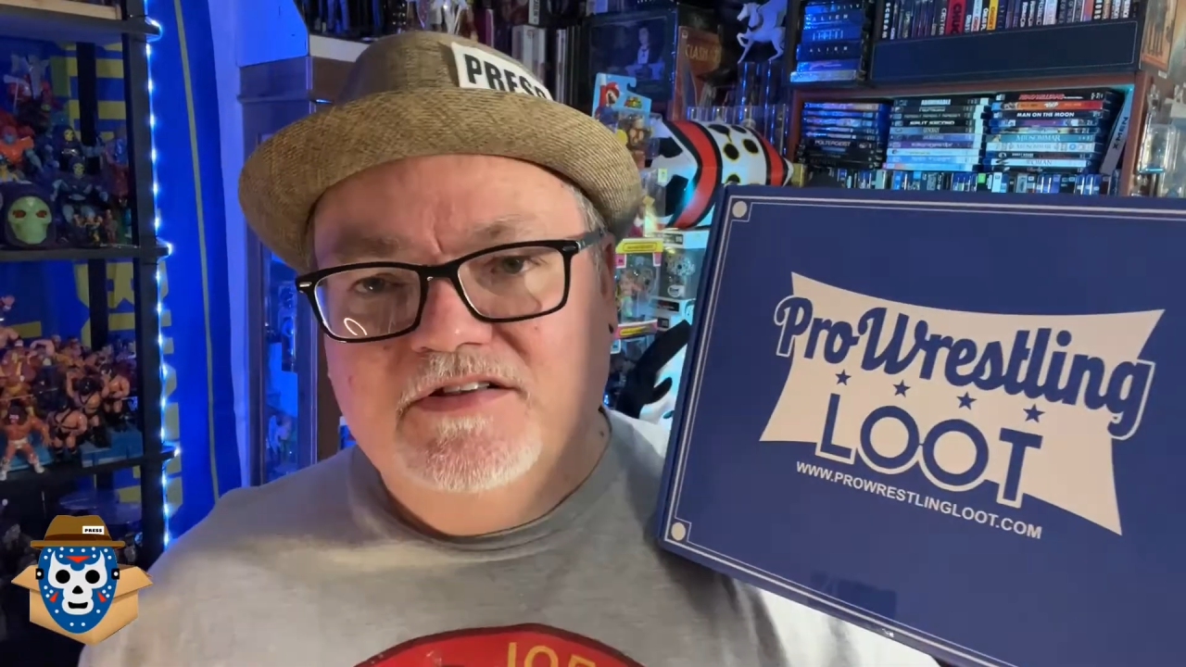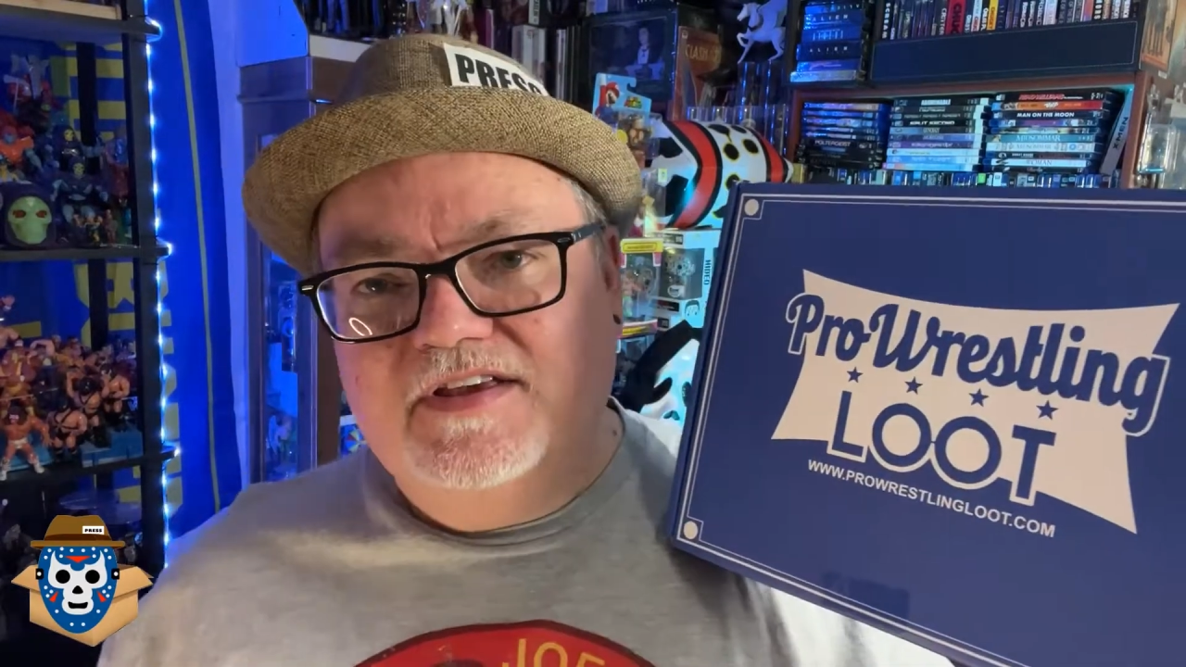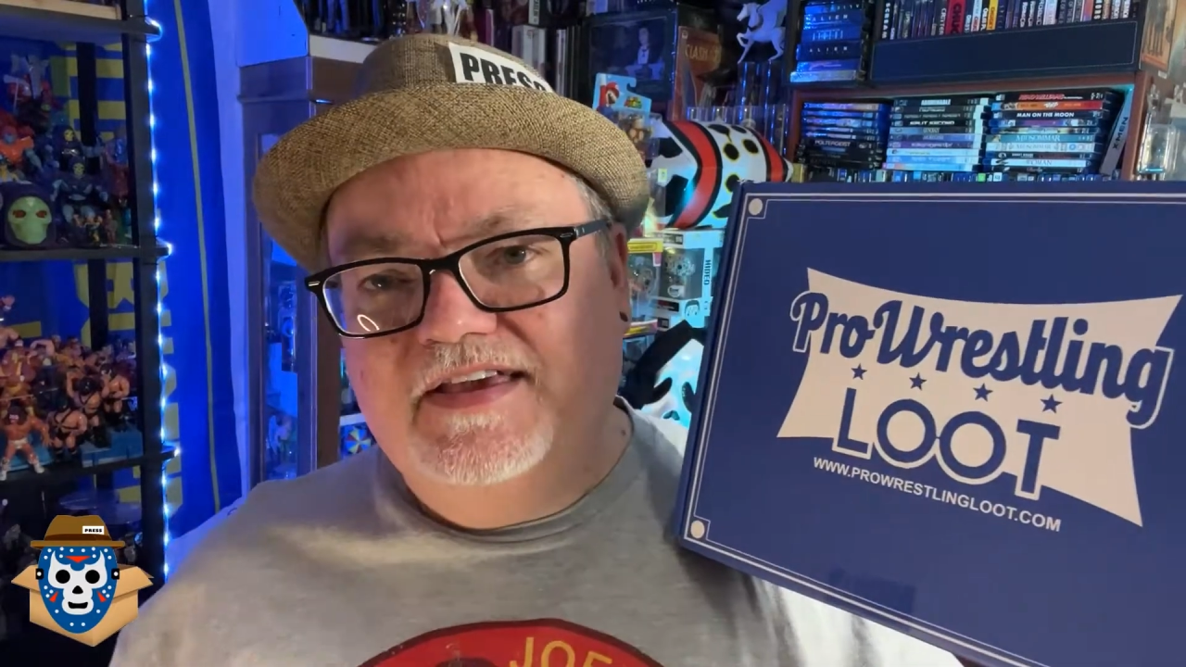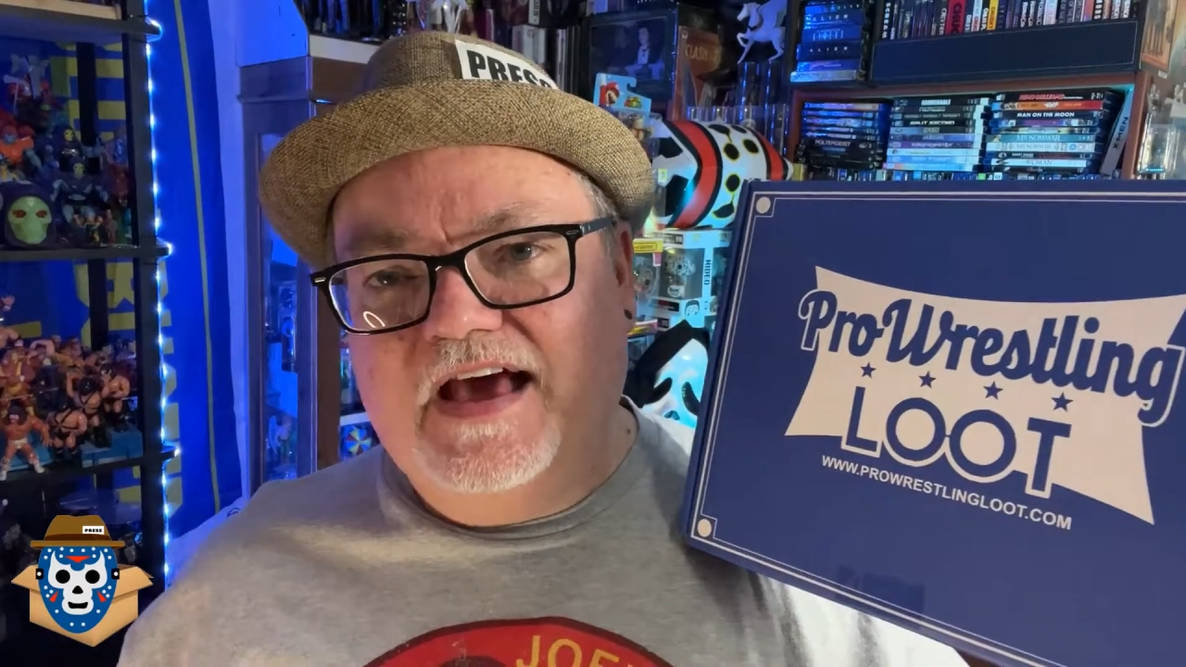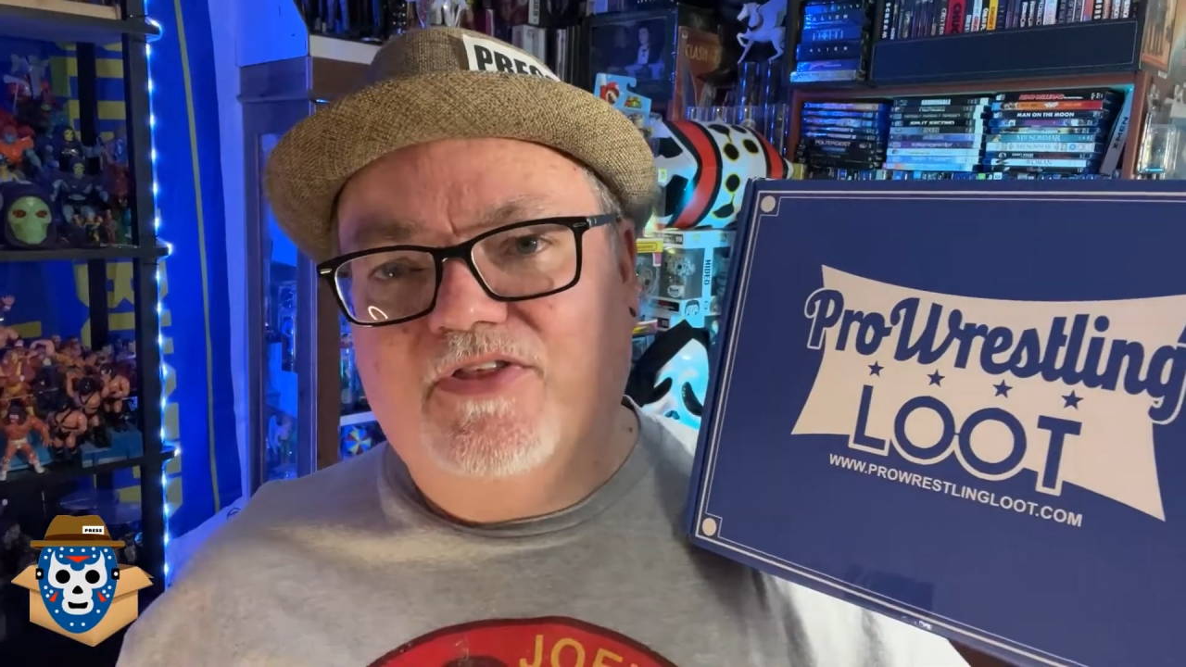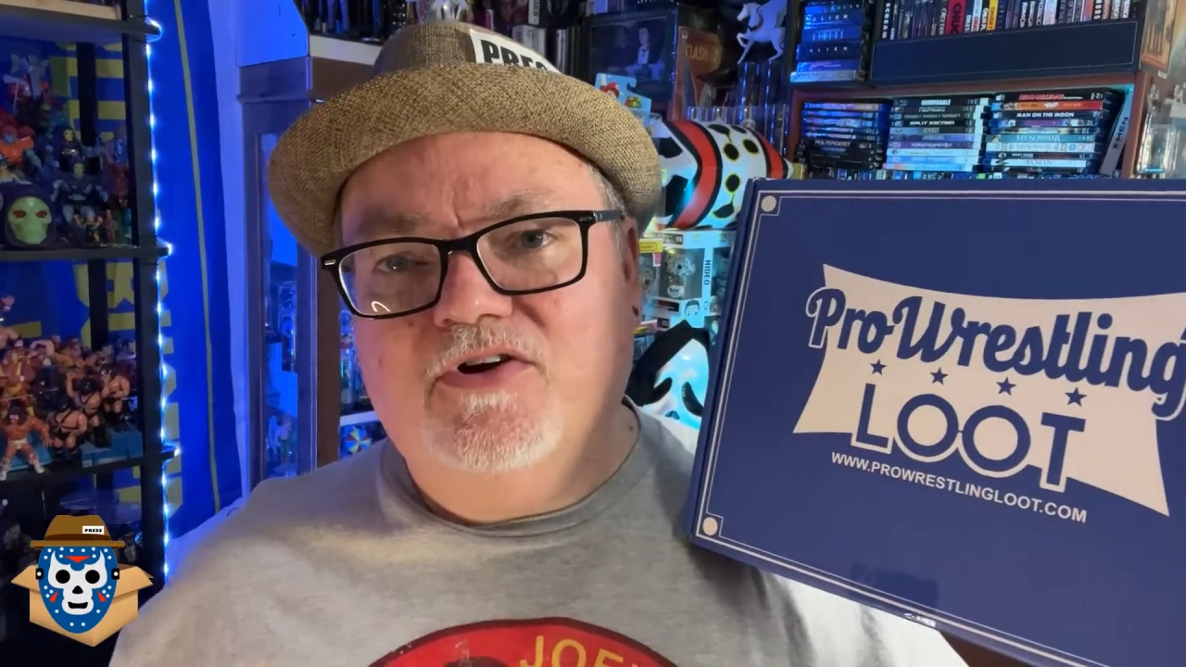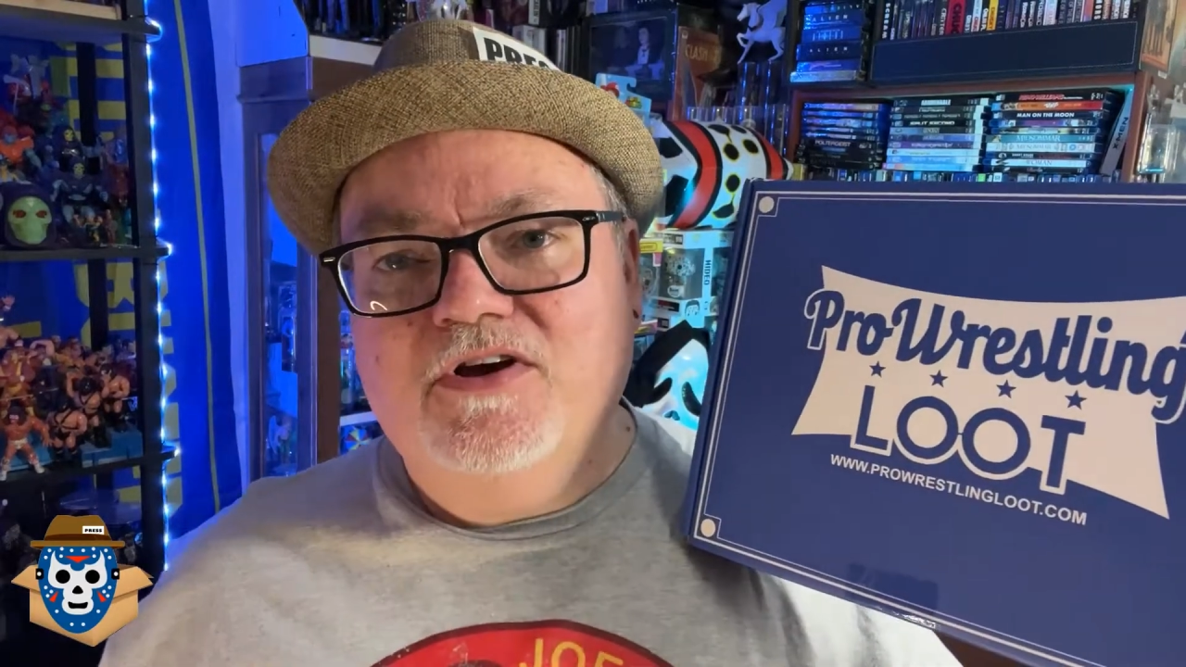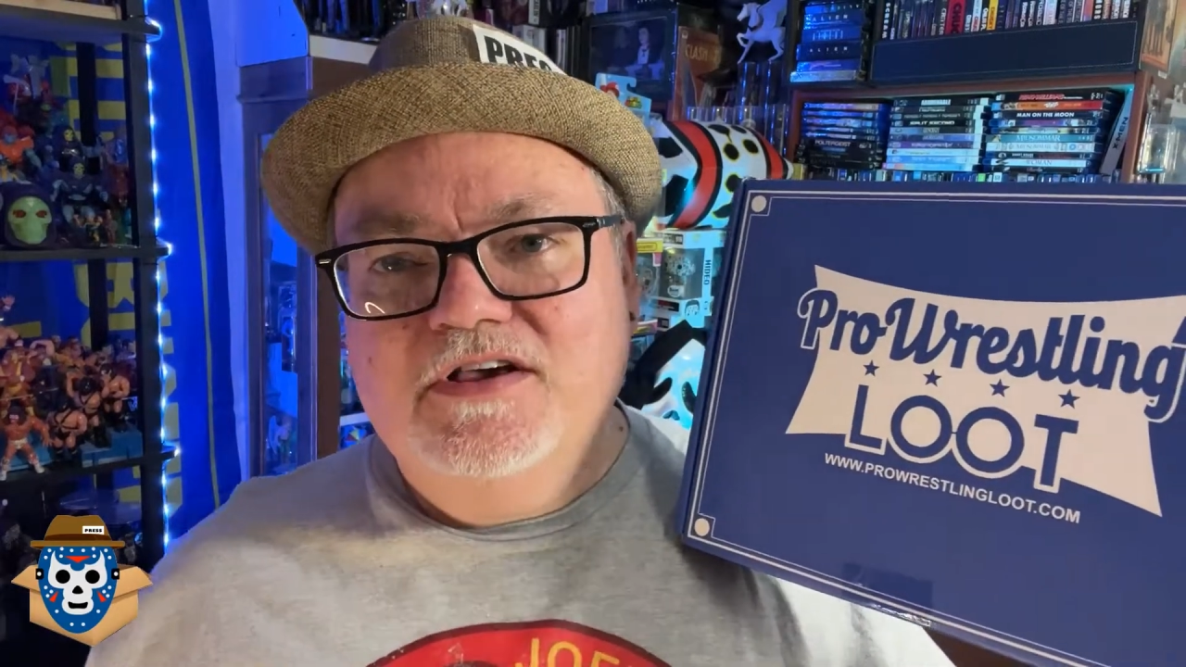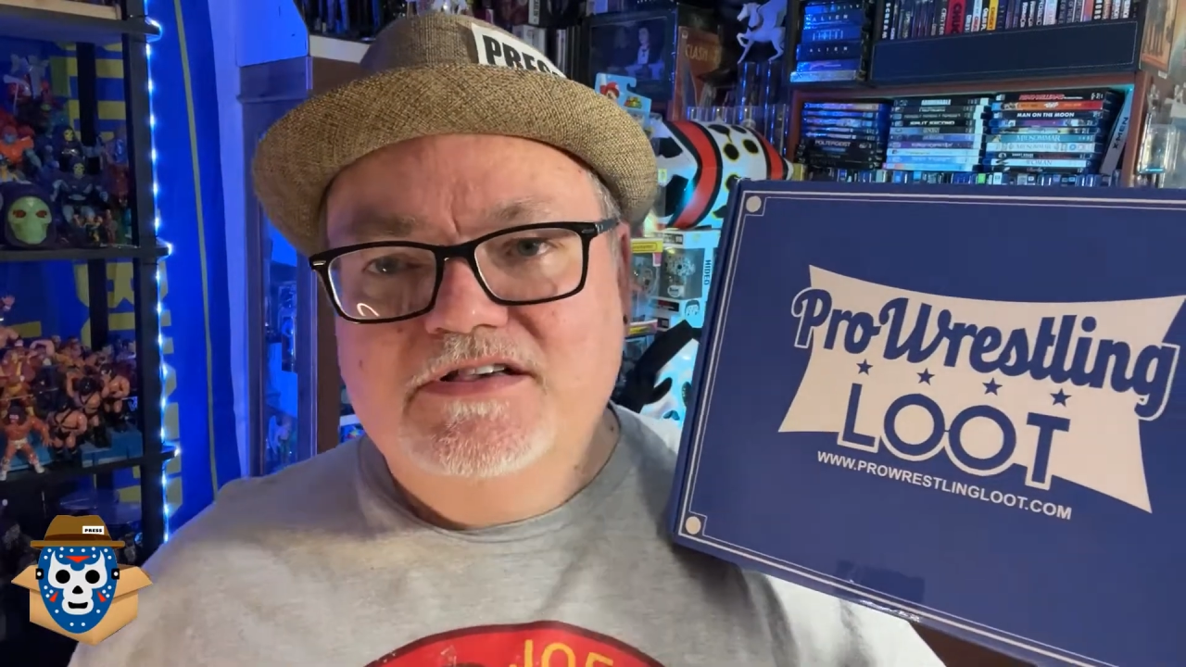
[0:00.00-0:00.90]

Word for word: together.